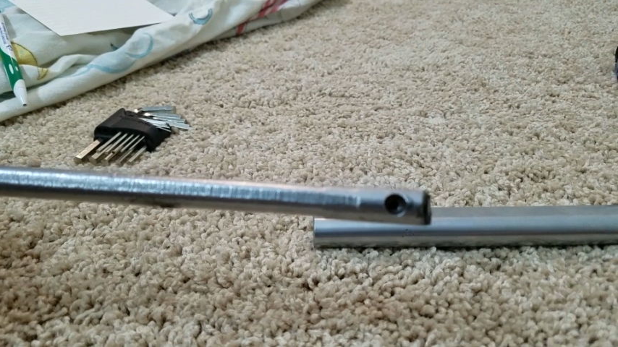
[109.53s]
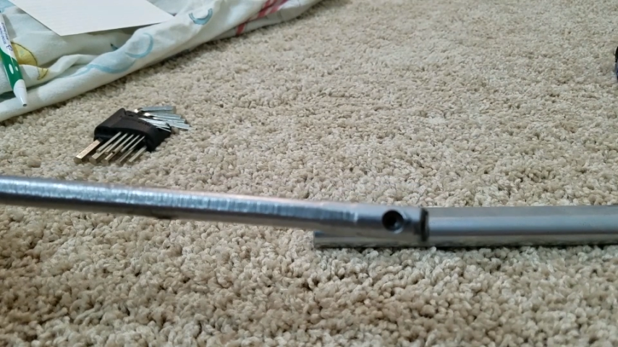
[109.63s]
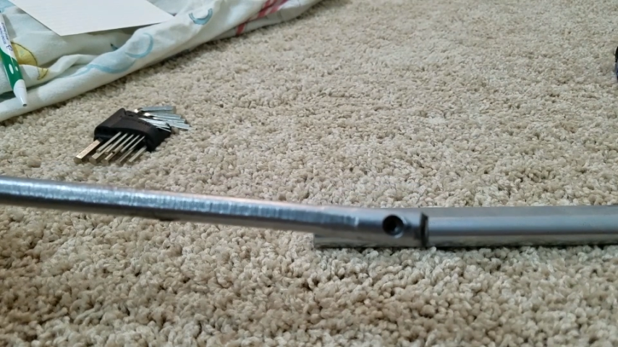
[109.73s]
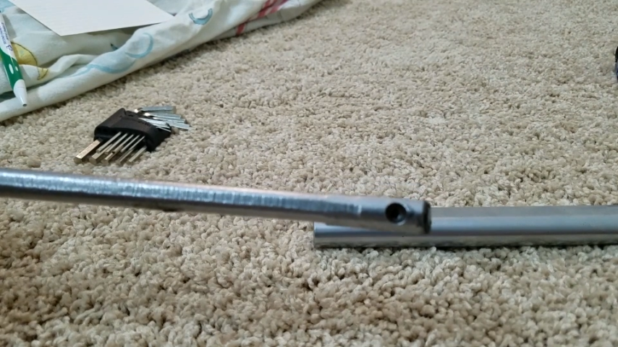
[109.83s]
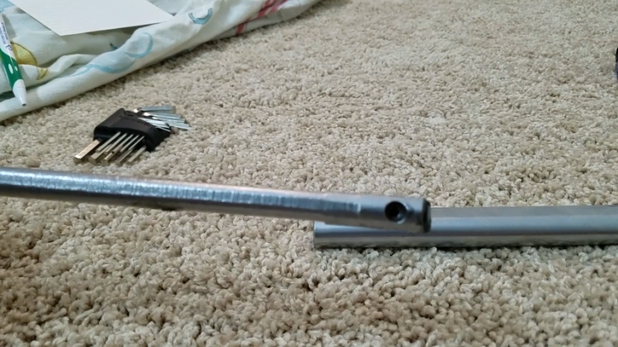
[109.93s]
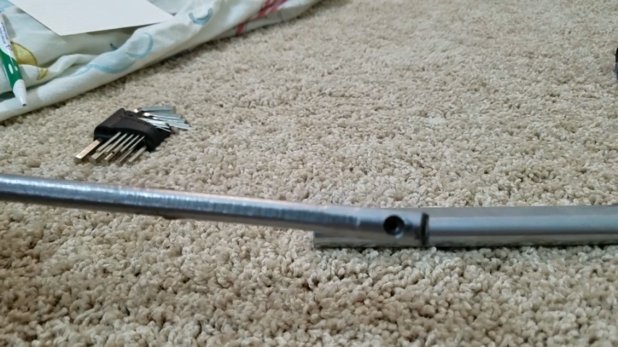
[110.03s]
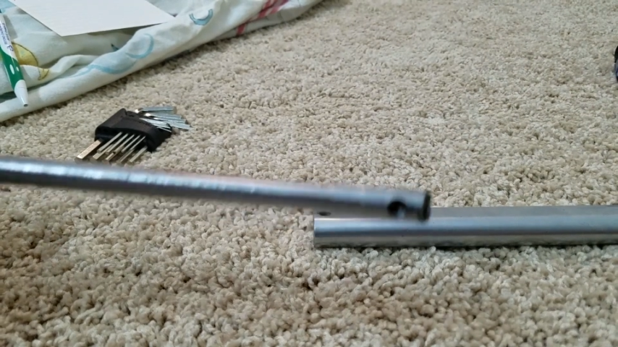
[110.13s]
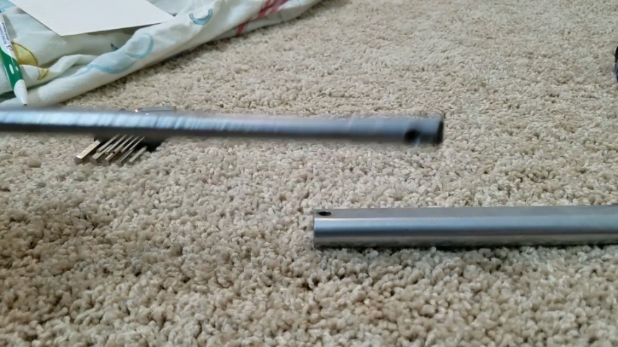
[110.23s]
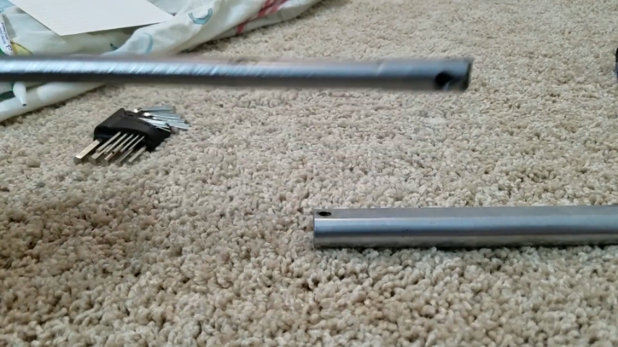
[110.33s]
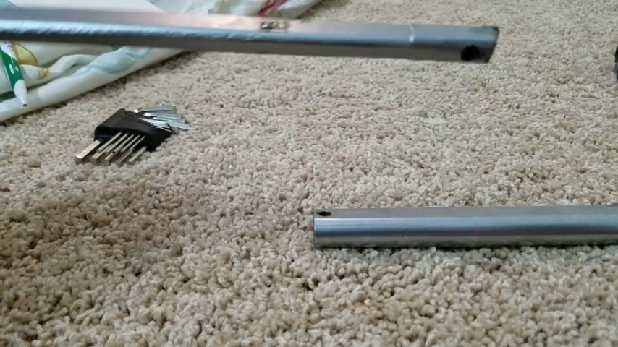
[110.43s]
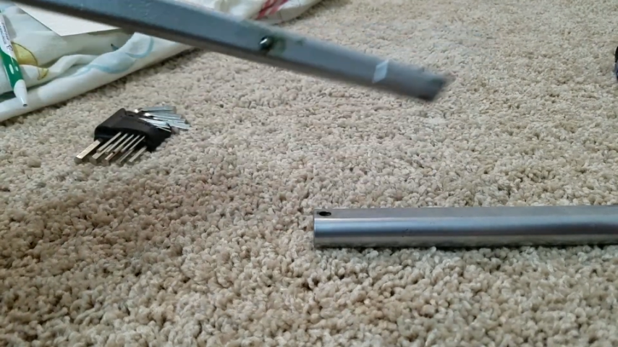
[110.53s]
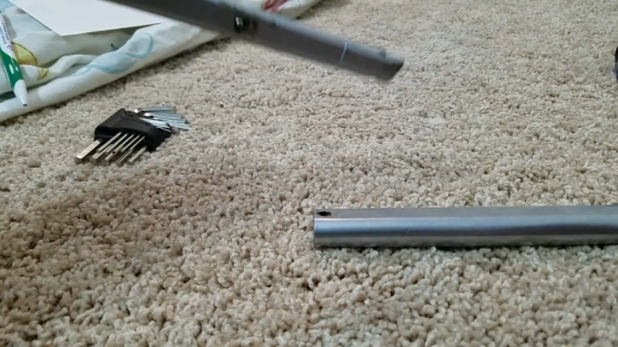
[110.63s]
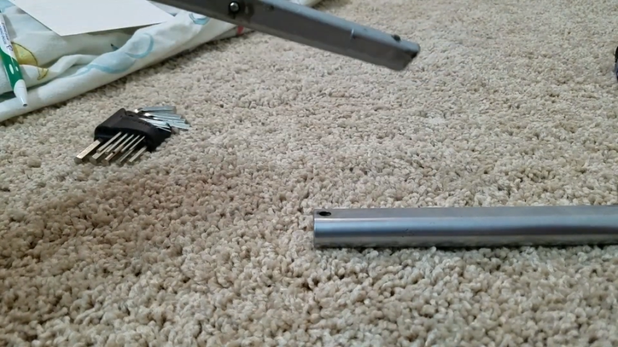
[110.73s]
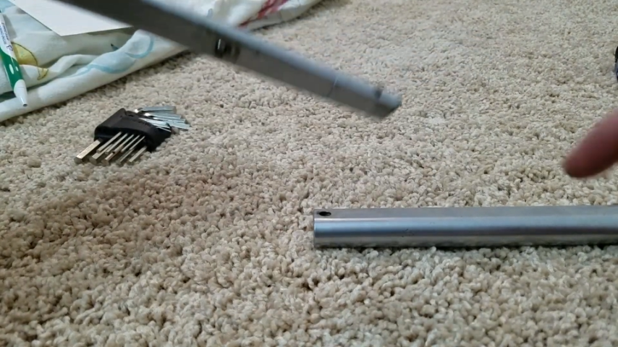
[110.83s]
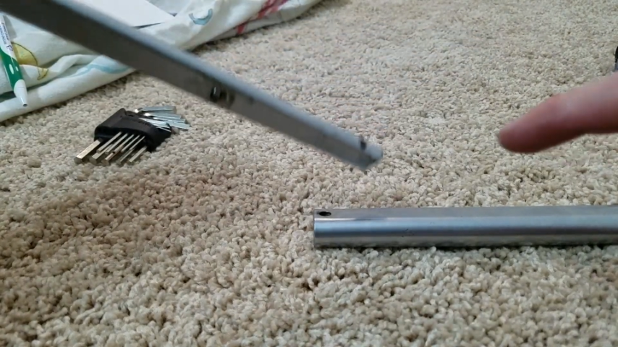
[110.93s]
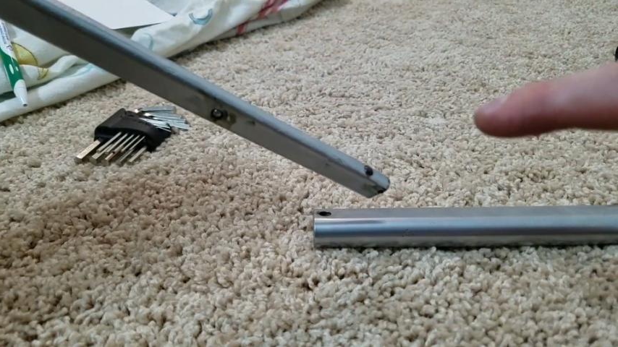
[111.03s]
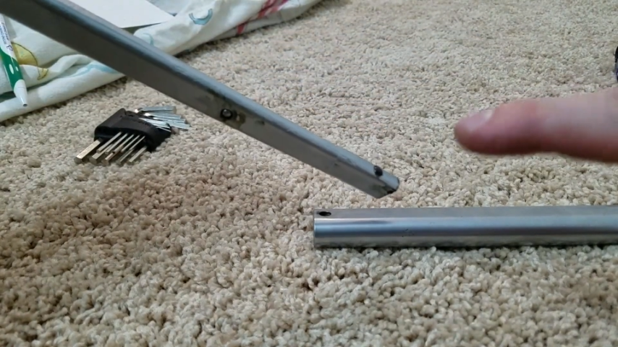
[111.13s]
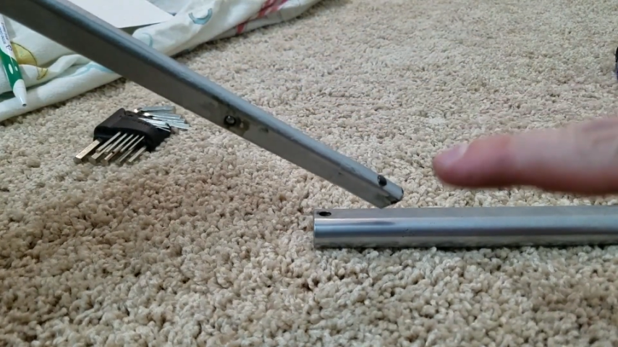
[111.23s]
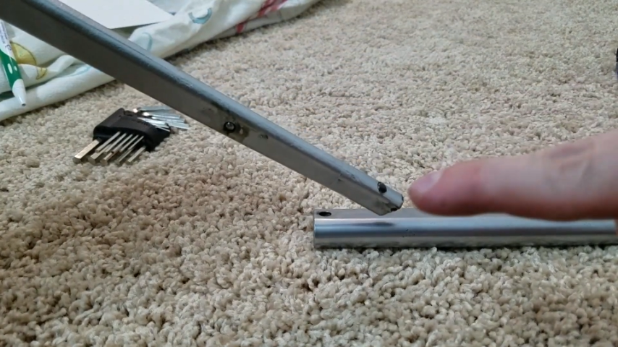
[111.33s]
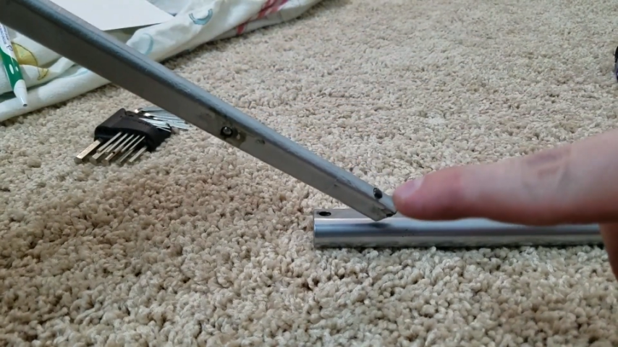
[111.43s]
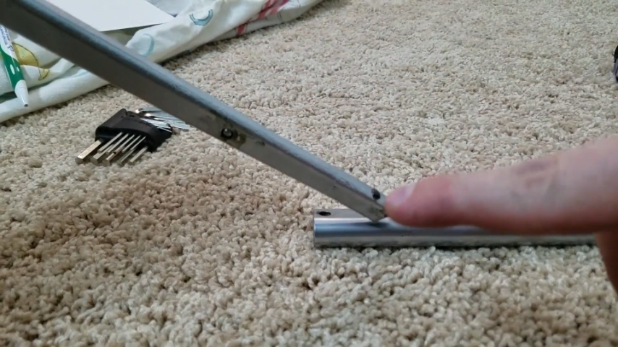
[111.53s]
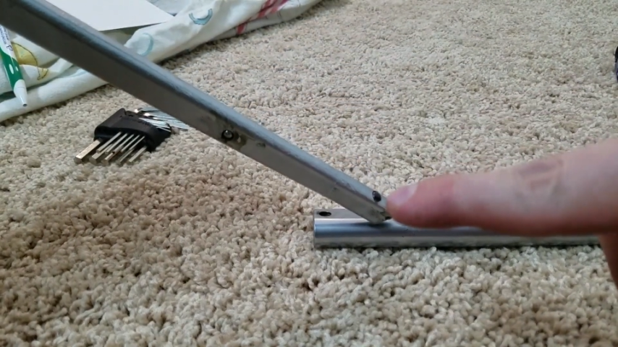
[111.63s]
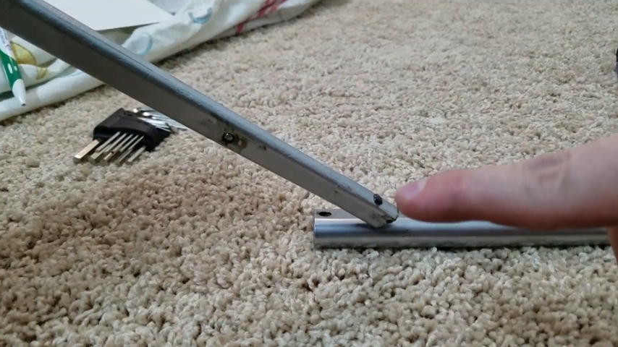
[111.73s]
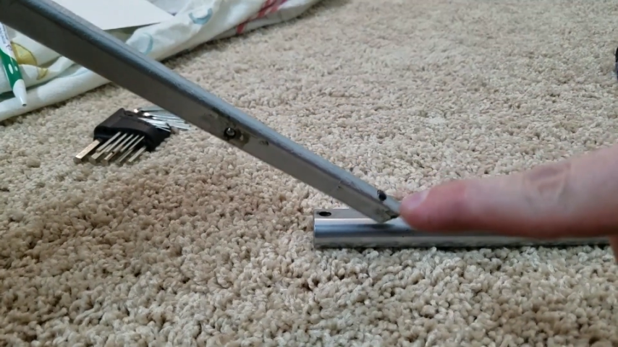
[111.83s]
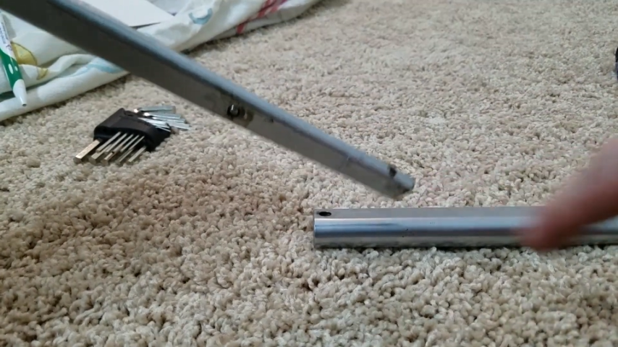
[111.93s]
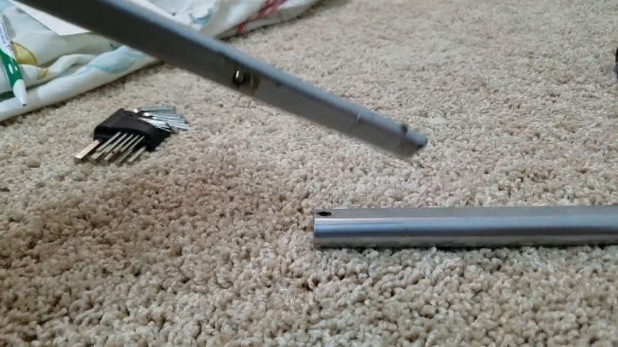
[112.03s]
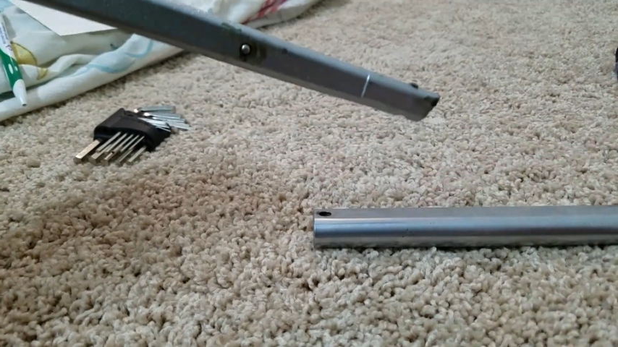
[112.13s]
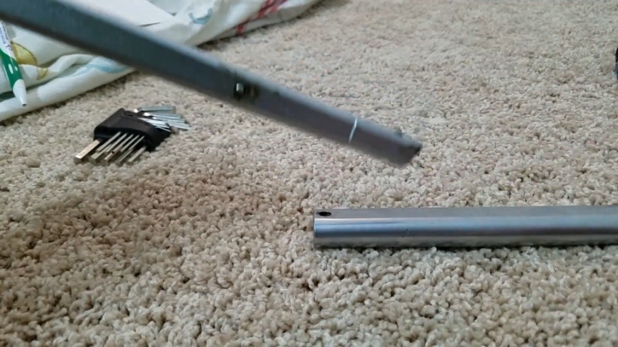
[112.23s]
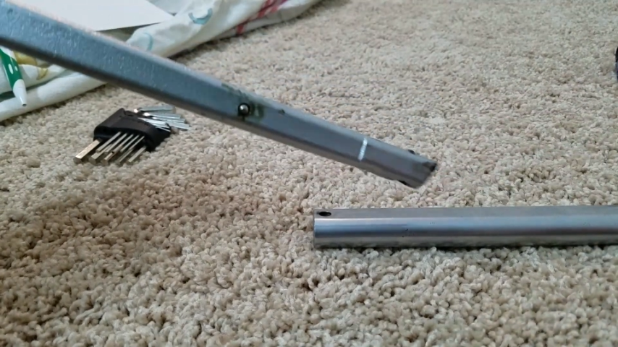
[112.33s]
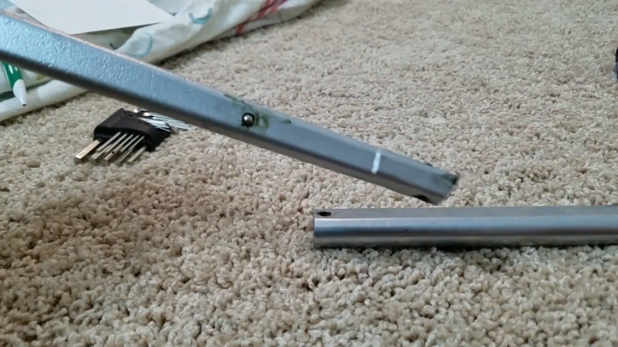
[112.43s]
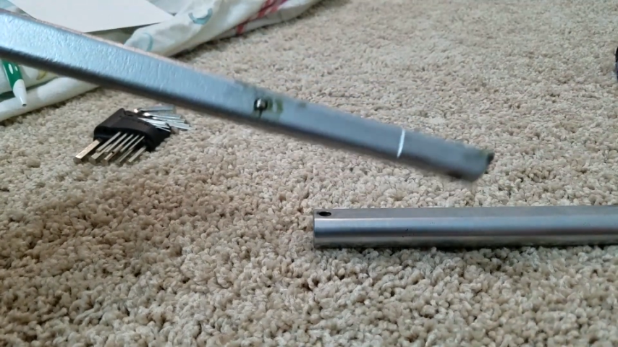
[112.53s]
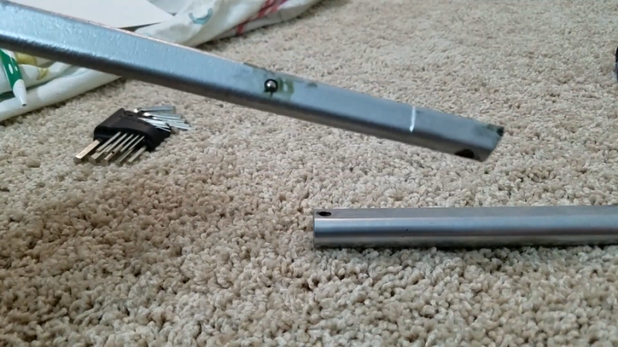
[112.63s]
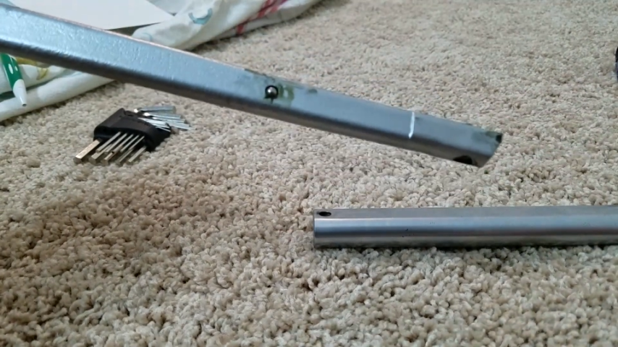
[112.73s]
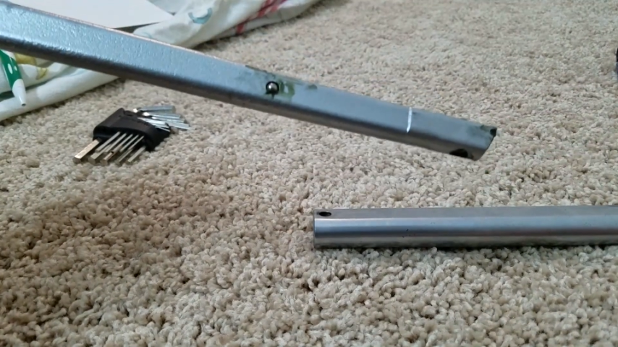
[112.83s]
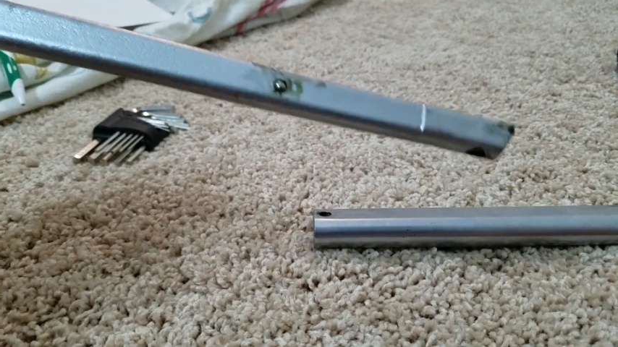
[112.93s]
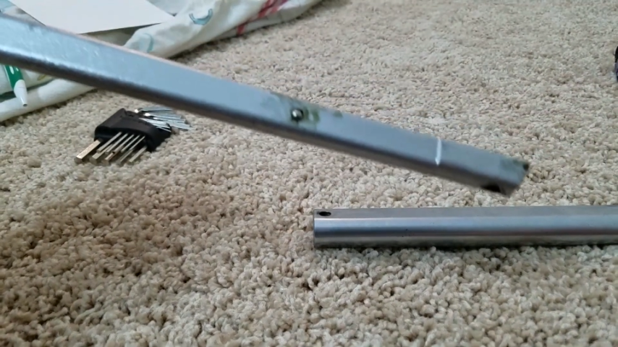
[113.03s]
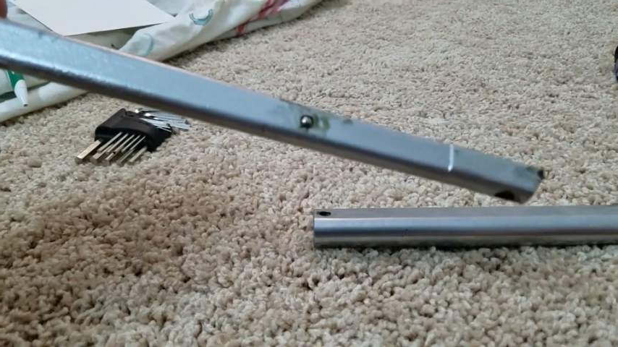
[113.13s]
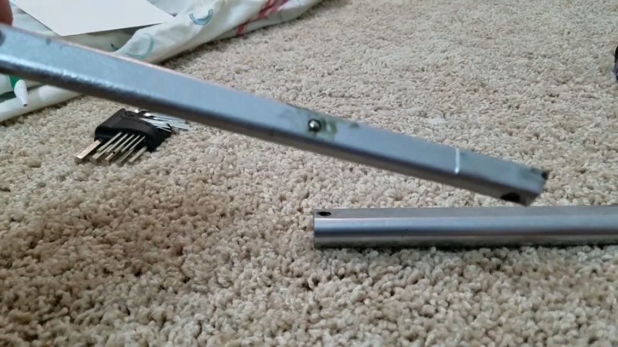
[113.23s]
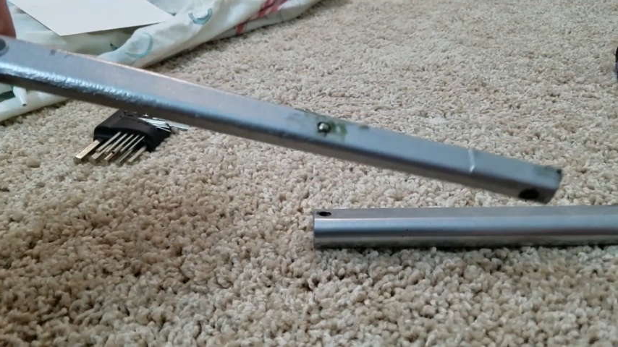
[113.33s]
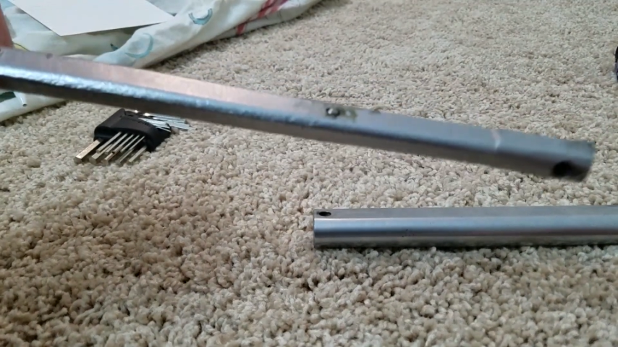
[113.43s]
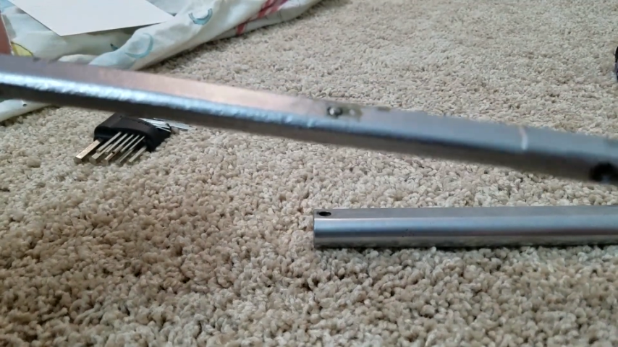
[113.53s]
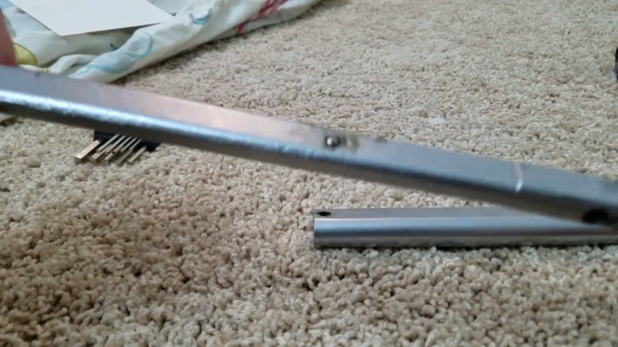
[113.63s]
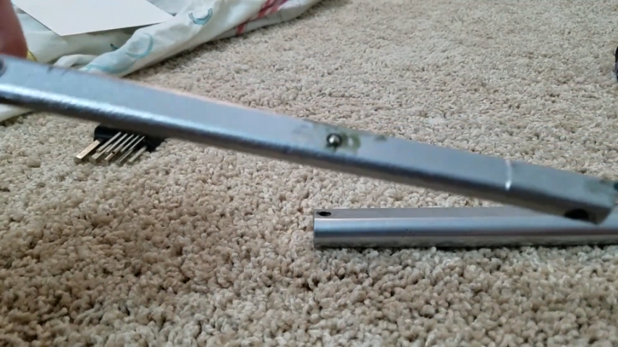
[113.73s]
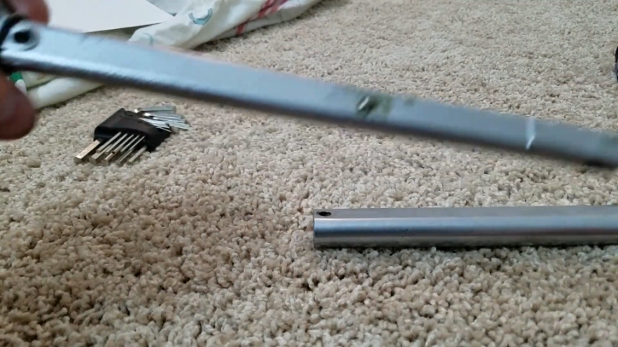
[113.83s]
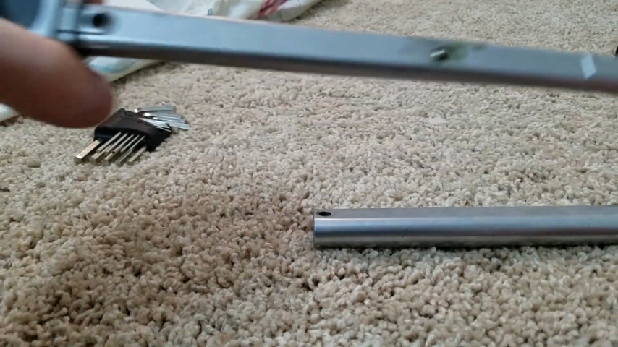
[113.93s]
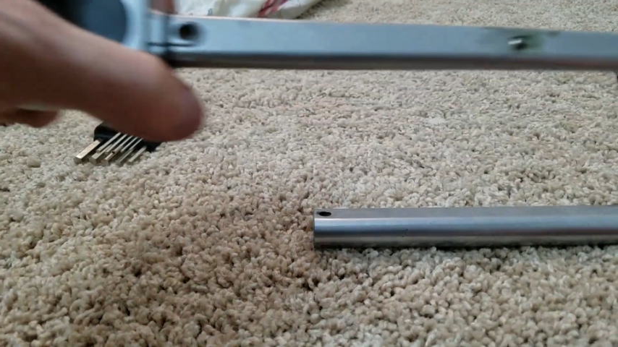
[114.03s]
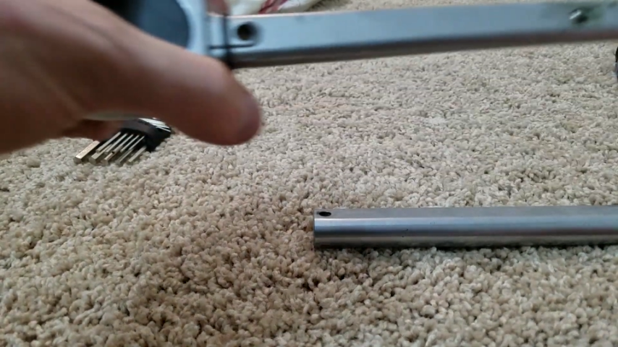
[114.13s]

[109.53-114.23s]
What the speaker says: Nobody's mouth can be seen.